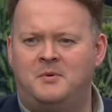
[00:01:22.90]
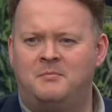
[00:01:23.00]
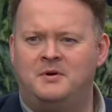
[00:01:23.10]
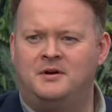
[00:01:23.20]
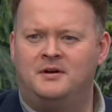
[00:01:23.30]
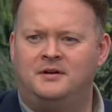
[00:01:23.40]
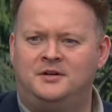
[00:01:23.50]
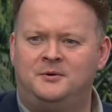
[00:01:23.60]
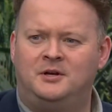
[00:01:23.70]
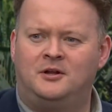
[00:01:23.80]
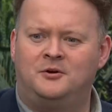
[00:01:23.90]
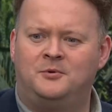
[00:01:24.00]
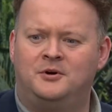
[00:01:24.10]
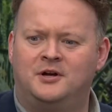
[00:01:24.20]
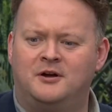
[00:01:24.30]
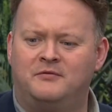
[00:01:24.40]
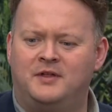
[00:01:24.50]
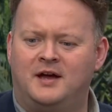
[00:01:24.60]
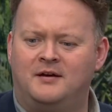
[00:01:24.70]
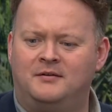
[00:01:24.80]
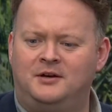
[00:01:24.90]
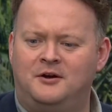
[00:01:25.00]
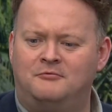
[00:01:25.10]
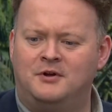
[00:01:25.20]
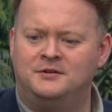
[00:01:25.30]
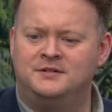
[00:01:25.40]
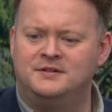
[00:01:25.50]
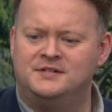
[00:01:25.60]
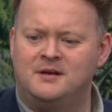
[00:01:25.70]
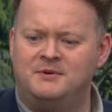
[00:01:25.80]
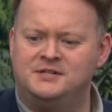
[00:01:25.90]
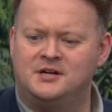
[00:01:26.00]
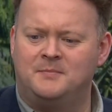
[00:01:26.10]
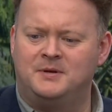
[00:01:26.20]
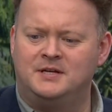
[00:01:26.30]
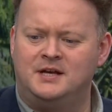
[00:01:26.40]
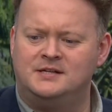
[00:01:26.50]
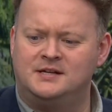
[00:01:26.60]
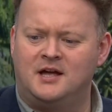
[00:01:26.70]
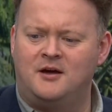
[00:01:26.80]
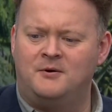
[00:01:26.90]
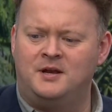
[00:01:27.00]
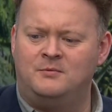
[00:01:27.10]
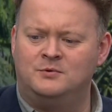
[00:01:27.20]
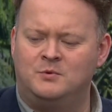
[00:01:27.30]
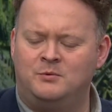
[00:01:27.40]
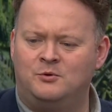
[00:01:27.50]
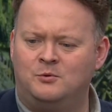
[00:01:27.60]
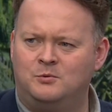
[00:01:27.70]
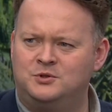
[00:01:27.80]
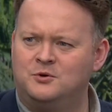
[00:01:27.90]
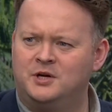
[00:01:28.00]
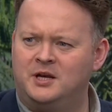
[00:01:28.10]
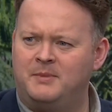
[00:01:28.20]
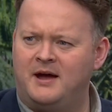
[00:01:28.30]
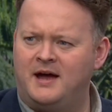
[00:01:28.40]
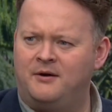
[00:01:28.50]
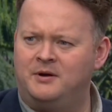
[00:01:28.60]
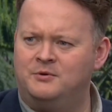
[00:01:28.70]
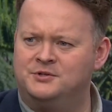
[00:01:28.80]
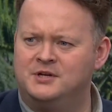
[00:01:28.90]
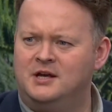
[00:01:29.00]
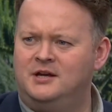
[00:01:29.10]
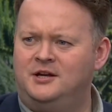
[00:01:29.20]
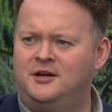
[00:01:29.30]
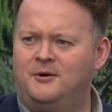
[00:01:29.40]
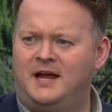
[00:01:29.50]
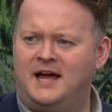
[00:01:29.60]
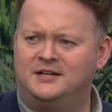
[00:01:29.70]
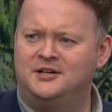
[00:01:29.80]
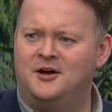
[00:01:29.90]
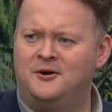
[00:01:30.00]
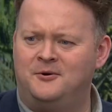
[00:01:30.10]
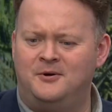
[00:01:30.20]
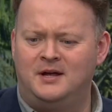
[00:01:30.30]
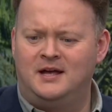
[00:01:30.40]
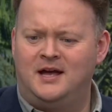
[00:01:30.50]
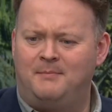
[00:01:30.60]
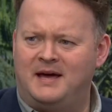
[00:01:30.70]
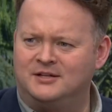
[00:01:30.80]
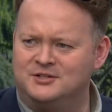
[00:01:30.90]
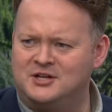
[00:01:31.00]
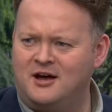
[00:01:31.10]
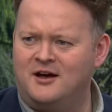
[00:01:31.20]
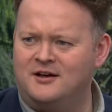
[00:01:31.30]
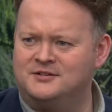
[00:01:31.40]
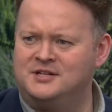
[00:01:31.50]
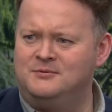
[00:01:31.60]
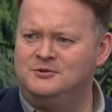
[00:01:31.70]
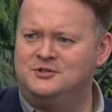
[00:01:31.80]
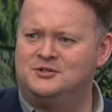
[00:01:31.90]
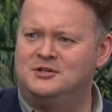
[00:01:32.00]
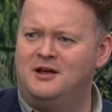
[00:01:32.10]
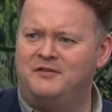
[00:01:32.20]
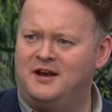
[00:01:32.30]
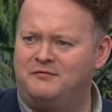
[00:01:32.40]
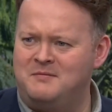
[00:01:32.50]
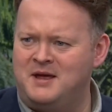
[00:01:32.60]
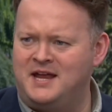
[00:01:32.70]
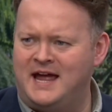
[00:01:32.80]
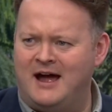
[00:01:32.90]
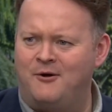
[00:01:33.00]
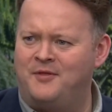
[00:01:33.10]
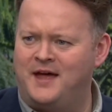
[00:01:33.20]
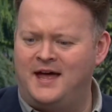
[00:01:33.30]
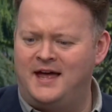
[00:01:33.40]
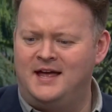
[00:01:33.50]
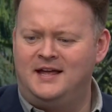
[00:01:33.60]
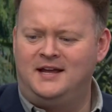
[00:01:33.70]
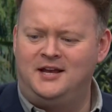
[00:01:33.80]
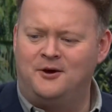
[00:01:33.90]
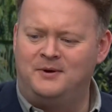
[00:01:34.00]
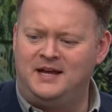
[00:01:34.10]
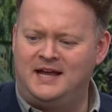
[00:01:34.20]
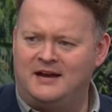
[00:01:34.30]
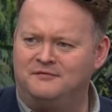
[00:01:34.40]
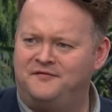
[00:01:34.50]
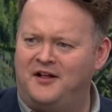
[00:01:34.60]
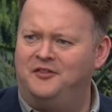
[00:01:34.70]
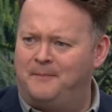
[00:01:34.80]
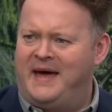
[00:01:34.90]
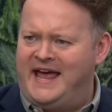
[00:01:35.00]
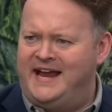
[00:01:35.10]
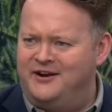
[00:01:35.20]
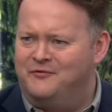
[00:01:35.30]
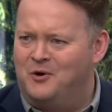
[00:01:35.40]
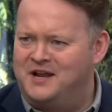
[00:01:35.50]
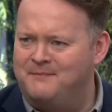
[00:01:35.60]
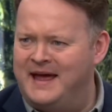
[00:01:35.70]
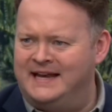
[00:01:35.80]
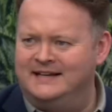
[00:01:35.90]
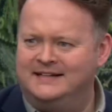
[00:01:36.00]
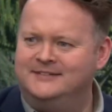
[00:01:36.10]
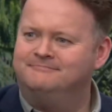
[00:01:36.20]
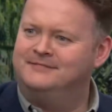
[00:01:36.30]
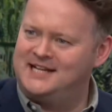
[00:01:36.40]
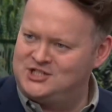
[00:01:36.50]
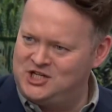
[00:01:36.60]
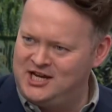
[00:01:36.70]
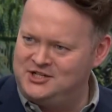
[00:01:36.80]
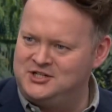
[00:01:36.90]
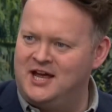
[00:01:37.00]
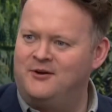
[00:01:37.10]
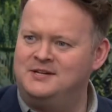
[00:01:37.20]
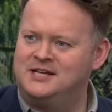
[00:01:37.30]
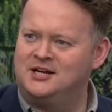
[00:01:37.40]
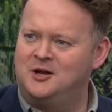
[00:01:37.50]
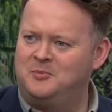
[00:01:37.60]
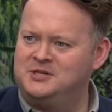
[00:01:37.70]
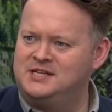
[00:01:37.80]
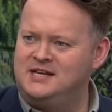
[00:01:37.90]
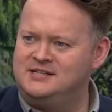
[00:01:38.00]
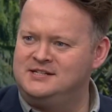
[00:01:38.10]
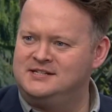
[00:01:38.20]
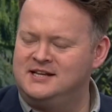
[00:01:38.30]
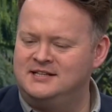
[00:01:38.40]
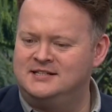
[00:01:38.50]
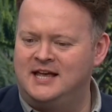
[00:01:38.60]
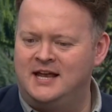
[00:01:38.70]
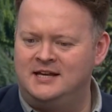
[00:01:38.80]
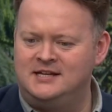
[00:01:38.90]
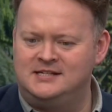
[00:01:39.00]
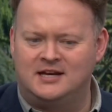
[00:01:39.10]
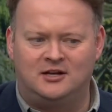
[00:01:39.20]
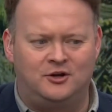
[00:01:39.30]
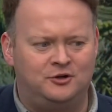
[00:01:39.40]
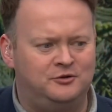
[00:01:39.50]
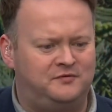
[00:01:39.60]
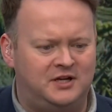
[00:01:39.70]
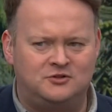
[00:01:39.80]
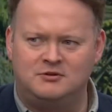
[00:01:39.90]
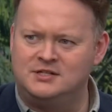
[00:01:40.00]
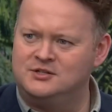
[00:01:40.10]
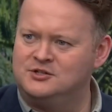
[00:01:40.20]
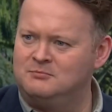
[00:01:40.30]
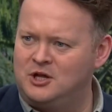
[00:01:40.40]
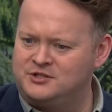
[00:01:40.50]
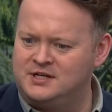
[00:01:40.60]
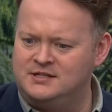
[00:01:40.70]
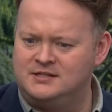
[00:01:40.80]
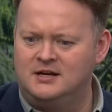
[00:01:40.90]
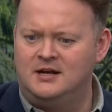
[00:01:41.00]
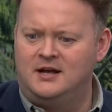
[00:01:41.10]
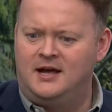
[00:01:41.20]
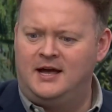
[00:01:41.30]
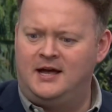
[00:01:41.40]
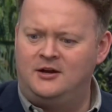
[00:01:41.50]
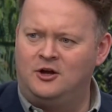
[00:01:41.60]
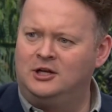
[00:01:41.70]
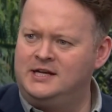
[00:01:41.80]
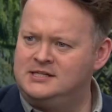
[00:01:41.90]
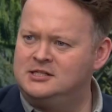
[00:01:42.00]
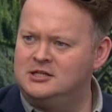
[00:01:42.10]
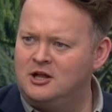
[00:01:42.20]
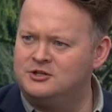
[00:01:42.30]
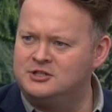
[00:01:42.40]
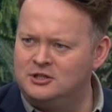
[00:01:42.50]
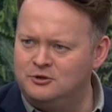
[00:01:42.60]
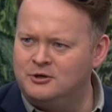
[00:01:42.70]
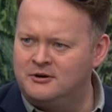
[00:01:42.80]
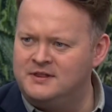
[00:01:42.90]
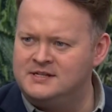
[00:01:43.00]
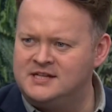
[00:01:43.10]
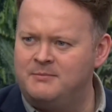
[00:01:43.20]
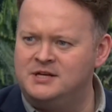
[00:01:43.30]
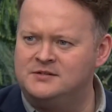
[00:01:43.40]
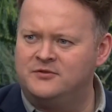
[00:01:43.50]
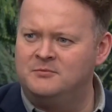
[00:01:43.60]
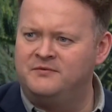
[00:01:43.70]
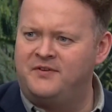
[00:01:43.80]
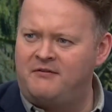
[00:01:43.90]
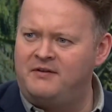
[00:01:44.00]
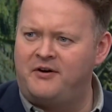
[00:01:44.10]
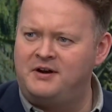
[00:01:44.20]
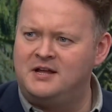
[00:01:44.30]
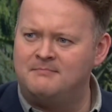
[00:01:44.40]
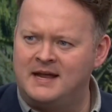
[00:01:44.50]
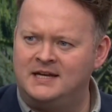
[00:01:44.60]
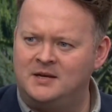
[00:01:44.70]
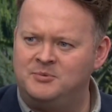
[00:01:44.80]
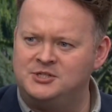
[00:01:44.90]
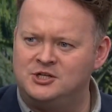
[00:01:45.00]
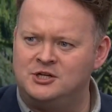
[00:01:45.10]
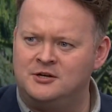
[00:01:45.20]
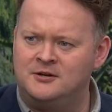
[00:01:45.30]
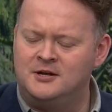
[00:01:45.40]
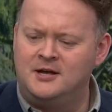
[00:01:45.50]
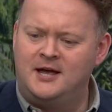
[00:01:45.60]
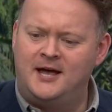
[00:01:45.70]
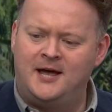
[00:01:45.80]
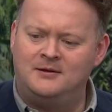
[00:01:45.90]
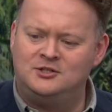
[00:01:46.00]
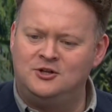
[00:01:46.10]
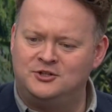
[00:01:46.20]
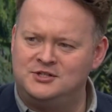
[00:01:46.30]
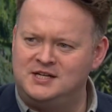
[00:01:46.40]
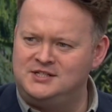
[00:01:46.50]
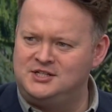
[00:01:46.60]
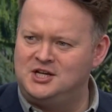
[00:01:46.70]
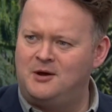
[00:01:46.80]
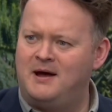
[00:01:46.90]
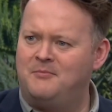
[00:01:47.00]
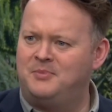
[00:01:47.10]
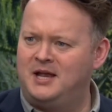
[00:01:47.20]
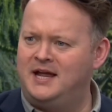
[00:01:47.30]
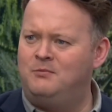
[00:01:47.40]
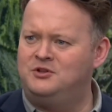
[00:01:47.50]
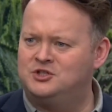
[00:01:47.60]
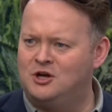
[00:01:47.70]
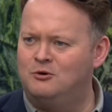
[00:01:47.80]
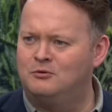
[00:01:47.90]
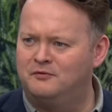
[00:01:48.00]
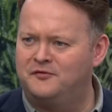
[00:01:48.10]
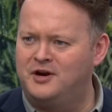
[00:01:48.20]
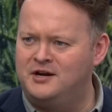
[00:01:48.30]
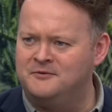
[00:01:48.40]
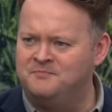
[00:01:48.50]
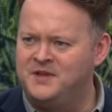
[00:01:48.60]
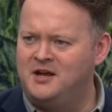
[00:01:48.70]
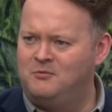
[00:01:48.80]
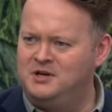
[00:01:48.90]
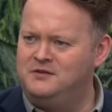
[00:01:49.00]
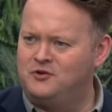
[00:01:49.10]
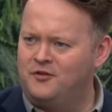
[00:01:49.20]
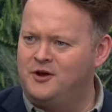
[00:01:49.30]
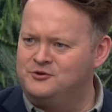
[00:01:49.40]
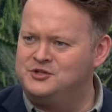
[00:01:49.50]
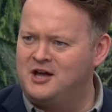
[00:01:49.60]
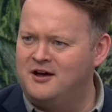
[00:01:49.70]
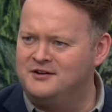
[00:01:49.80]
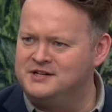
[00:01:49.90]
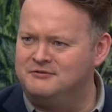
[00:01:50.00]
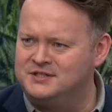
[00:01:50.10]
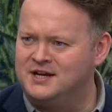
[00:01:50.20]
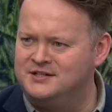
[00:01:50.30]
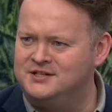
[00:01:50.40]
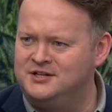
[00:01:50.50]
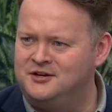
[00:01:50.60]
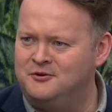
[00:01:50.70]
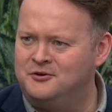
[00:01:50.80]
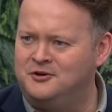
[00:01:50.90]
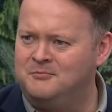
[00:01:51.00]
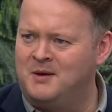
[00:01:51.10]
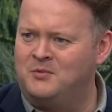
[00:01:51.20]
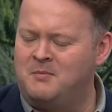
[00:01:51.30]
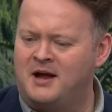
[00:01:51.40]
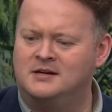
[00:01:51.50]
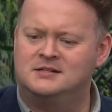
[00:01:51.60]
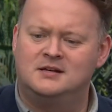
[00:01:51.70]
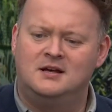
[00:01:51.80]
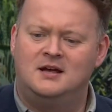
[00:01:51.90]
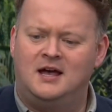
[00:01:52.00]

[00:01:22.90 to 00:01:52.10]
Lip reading: I remember doing a lot of work over that, run to the semis a couple of years ago, and we were all talking about how he was, he had no battle scars. He was just loving every minute out there. He hadn't felt the pain of what it meant. That's changed now. He's had a couple of seasons since then, and he's had a lot of good victories and some losses. Not least the loss to Luca in the semis from a very, very commanding position. It's not as easy to go out and play with total freedom when you've got those scars irritating your memory banks.